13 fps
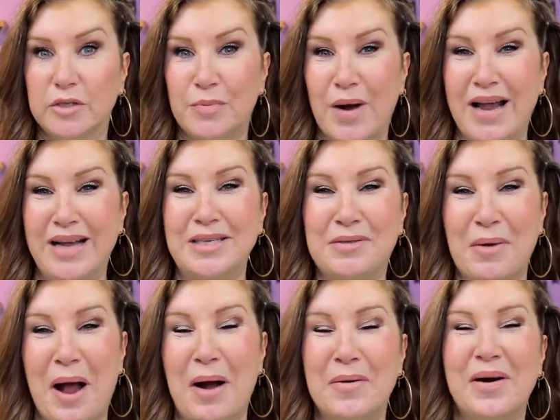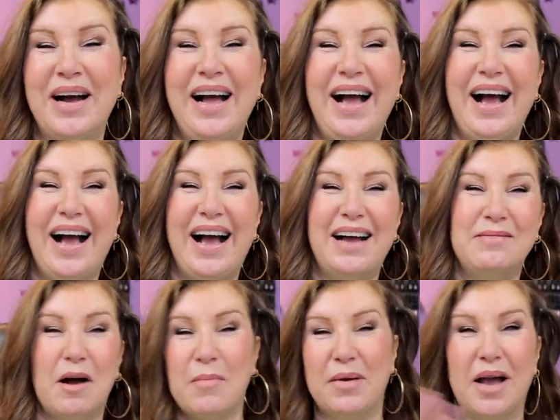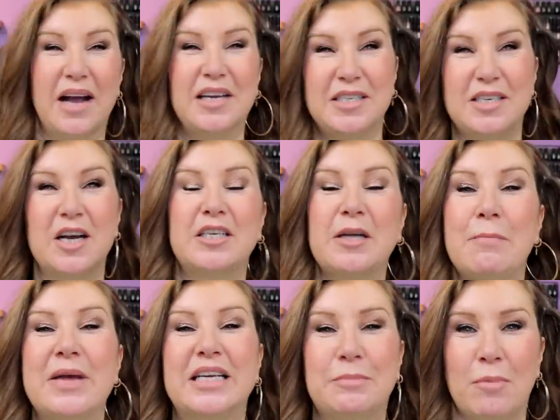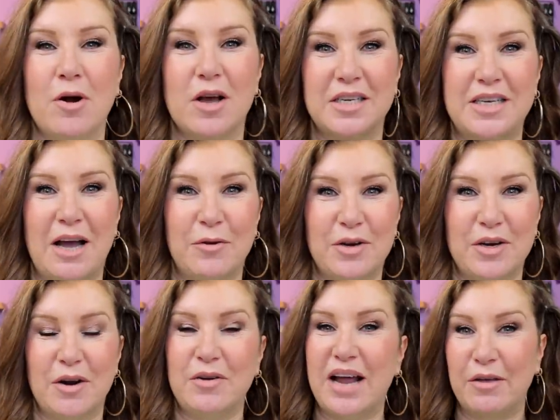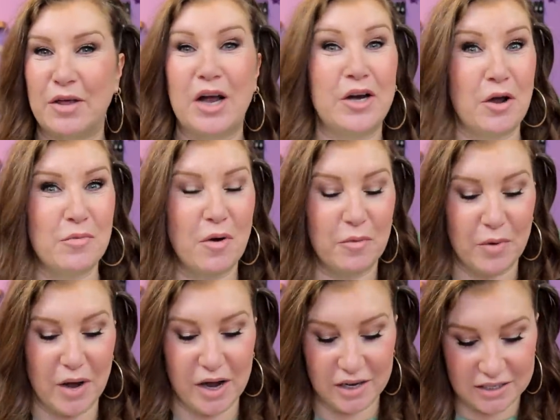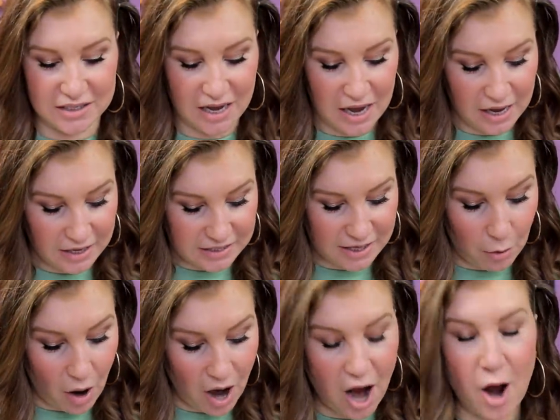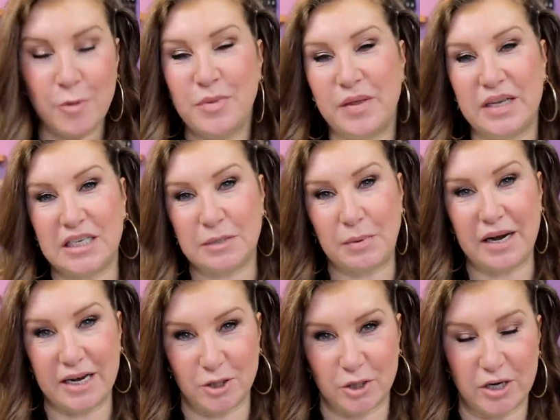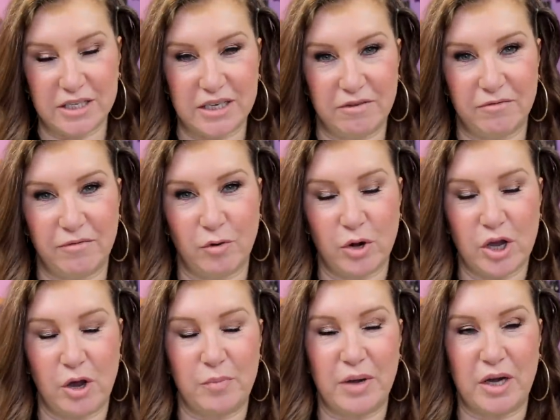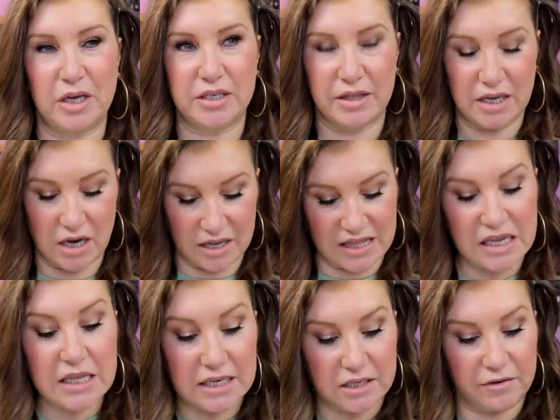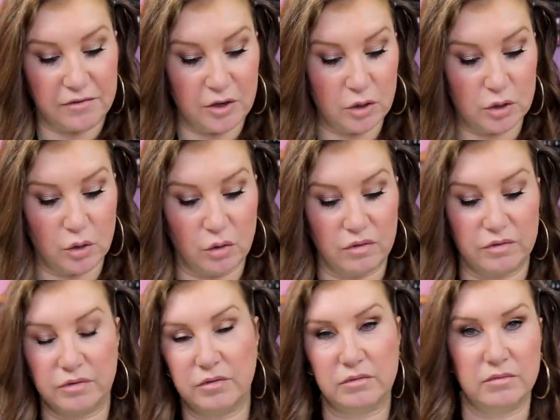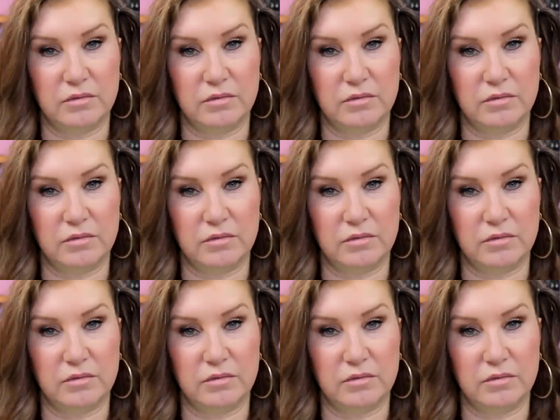spray as well. Um, i can start to mix products now, you know, now that I know what works. So I hope that this has been interesting for you because I think there's a few sort of